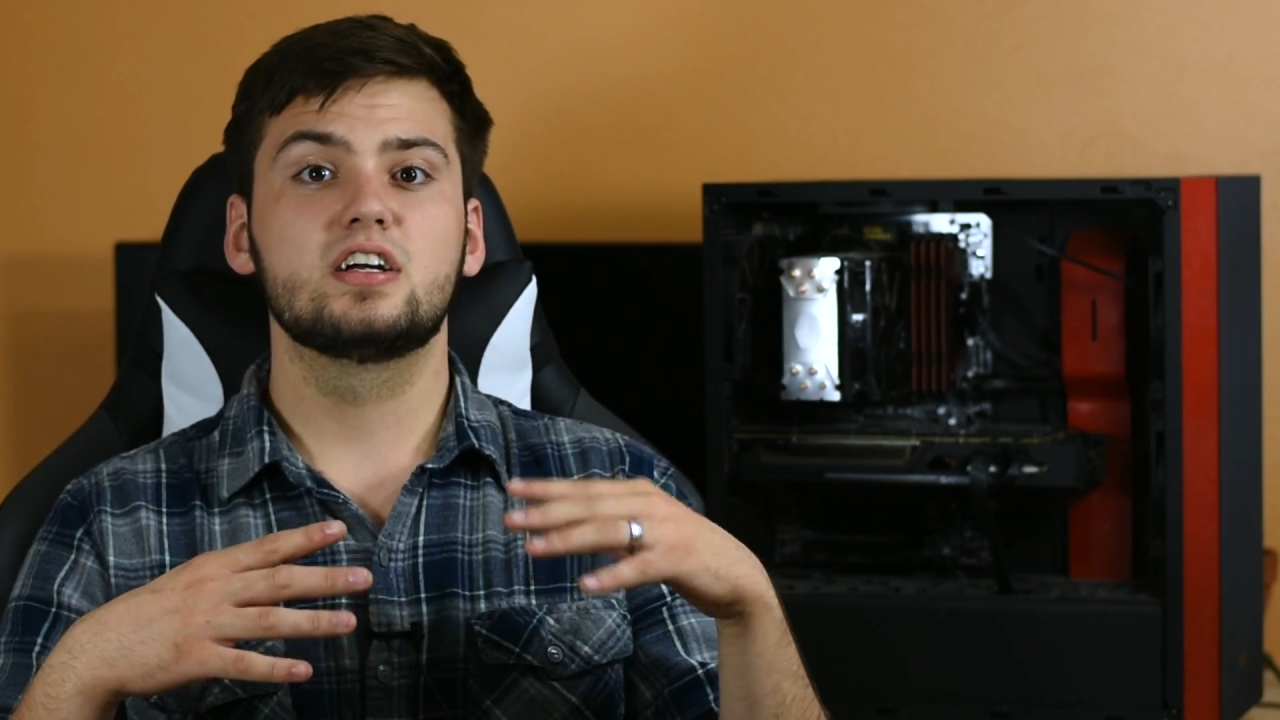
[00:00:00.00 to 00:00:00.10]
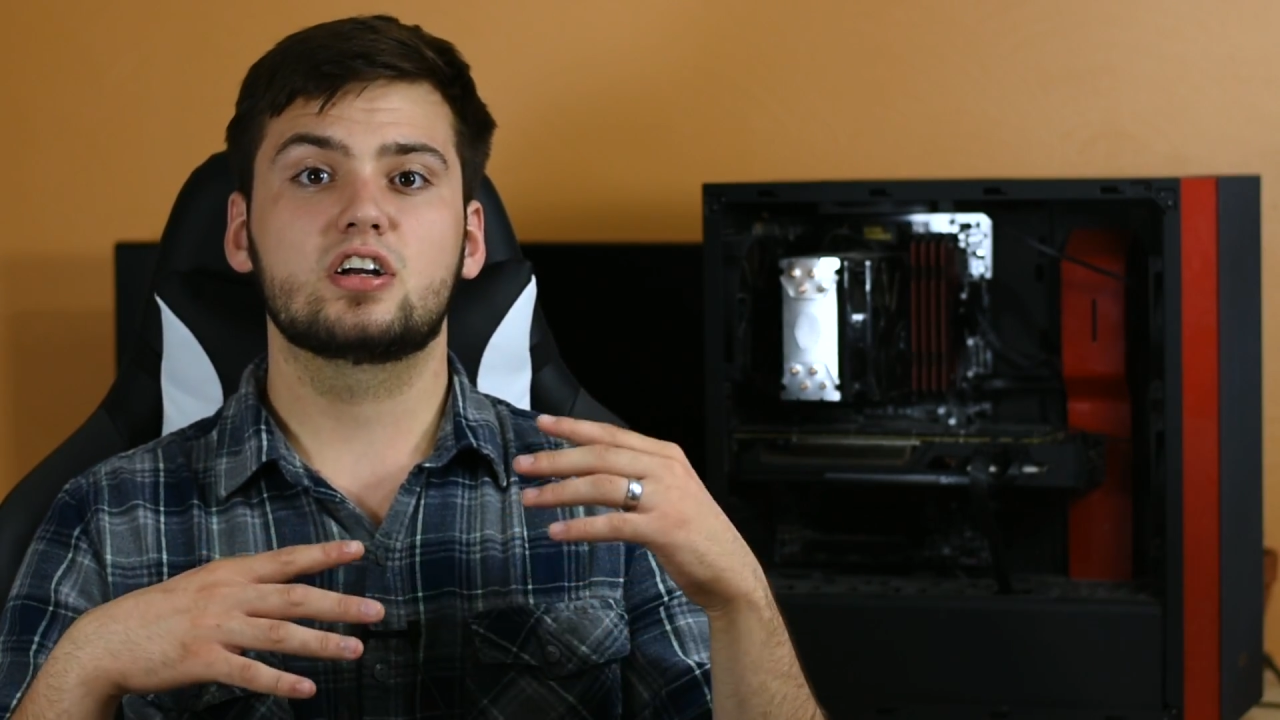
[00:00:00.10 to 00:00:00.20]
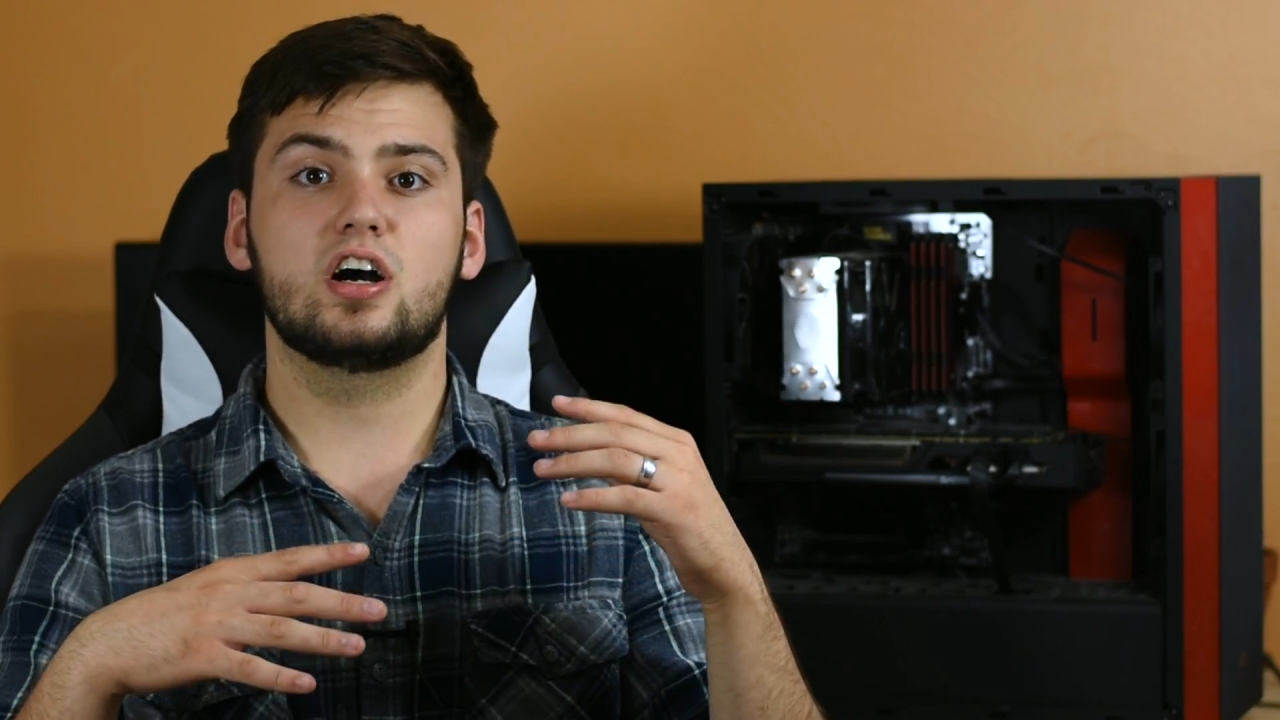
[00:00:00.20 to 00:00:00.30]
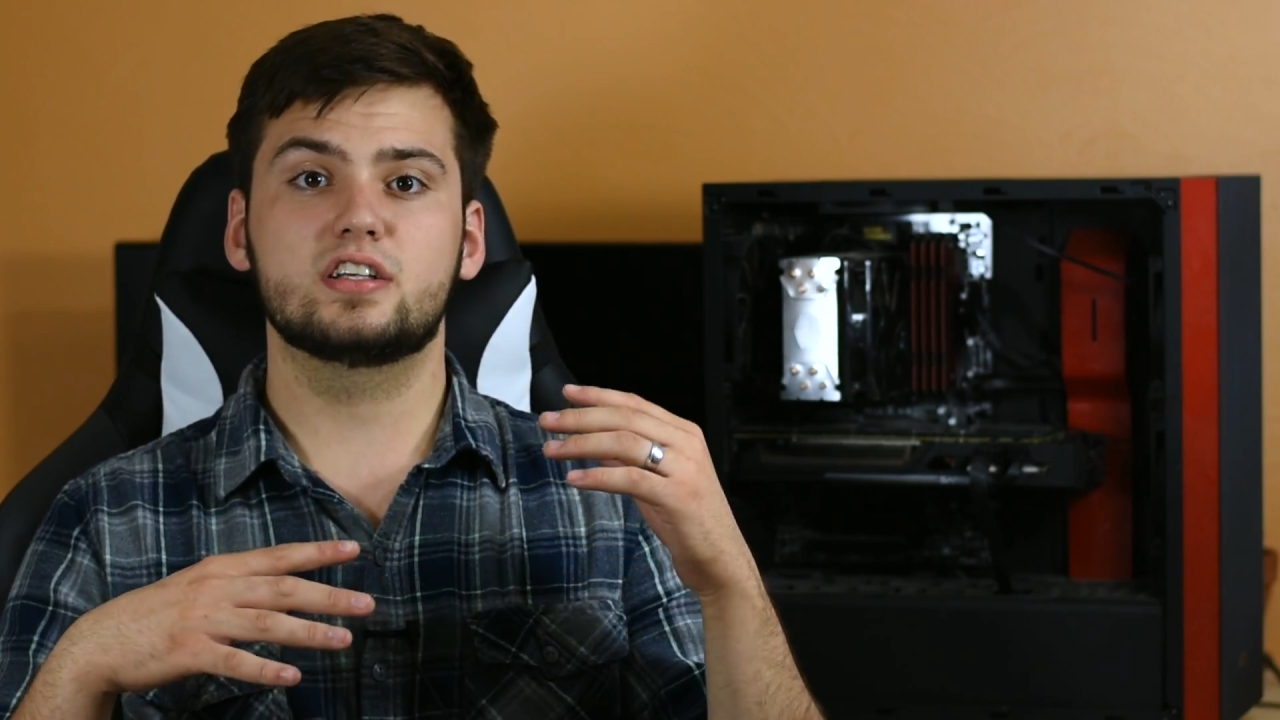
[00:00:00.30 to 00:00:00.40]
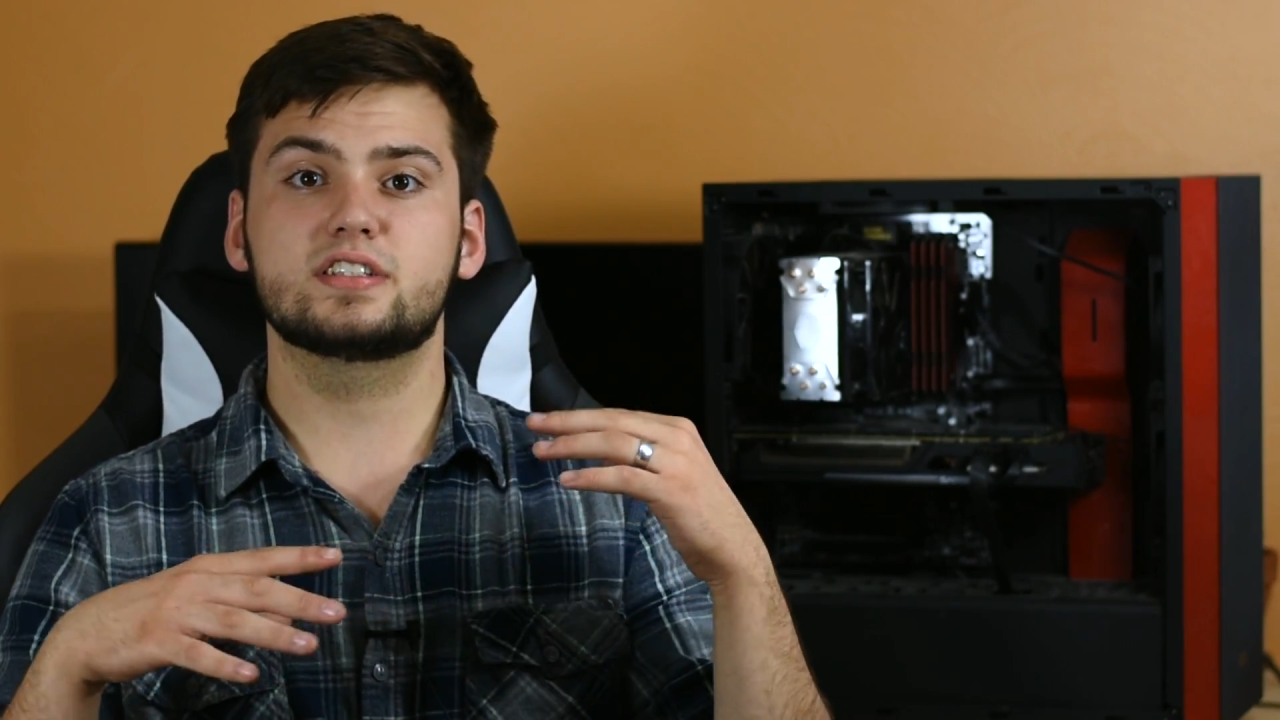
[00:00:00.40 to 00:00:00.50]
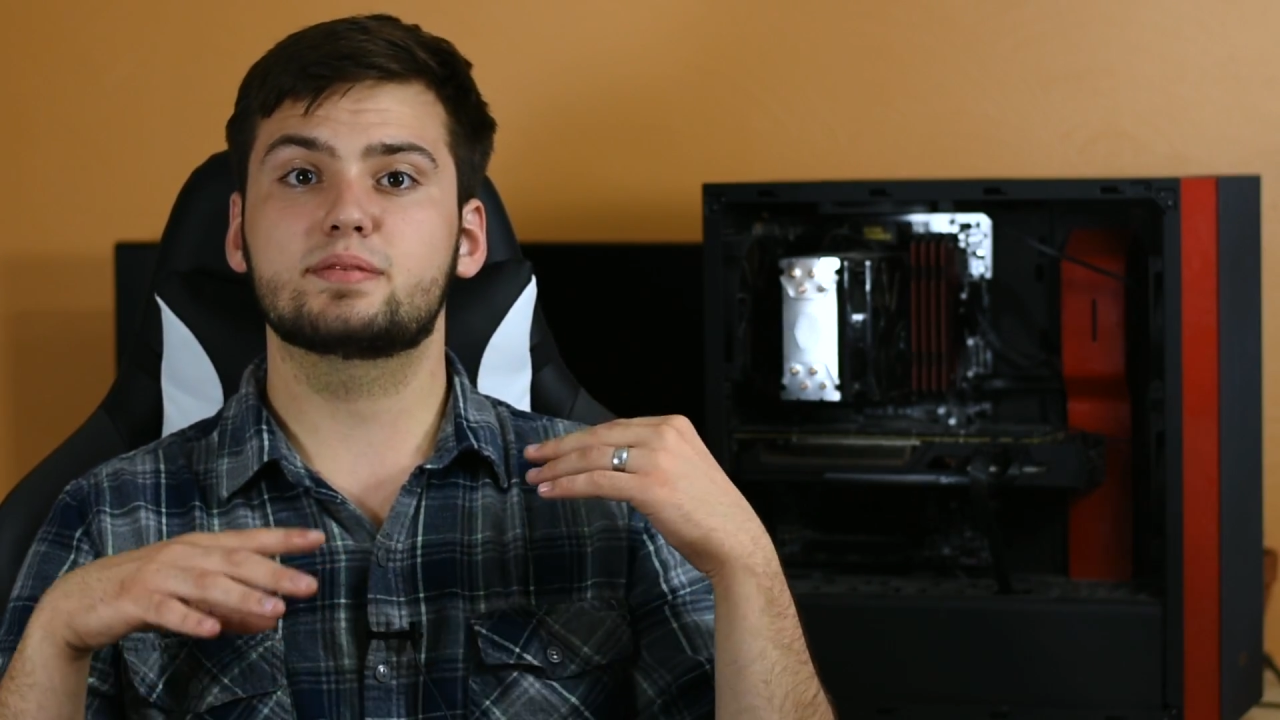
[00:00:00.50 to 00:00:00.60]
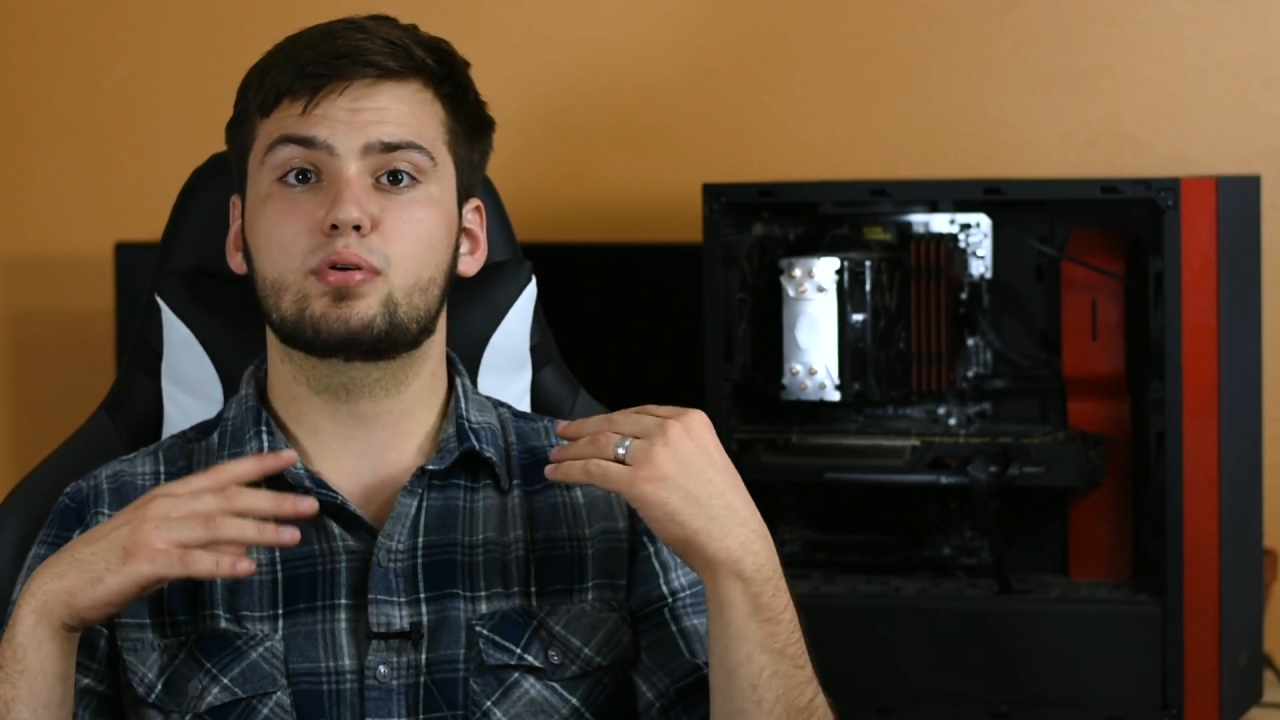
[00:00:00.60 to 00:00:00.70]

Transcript: causing